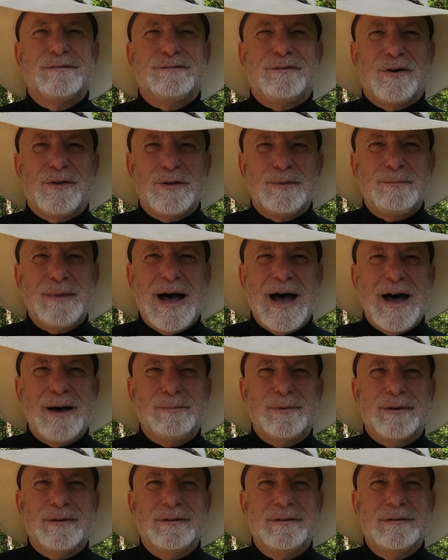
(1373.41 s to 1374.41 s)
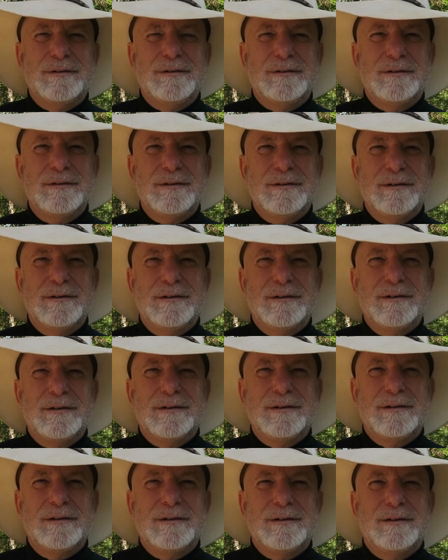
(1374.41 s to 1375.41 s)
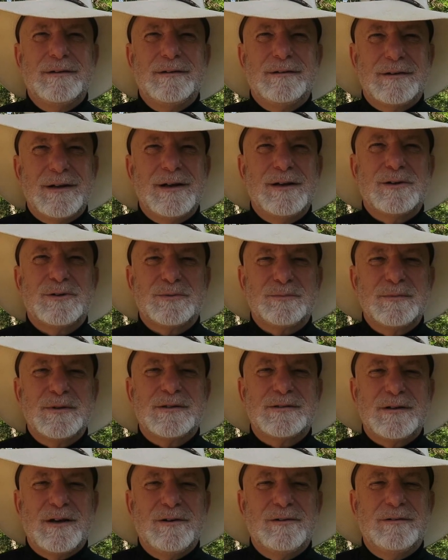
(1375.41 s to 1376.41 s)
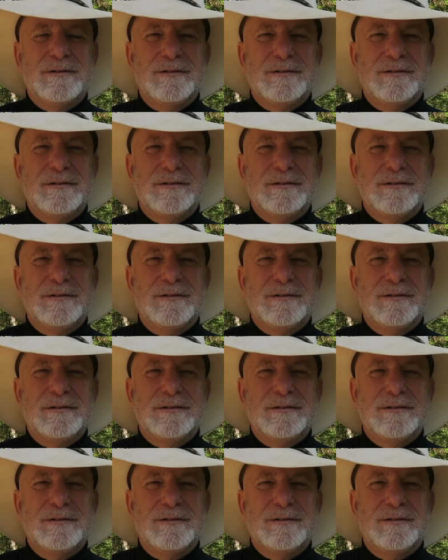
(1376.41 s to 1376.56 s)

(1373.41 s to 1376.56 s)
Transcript: For the Bible tells me so.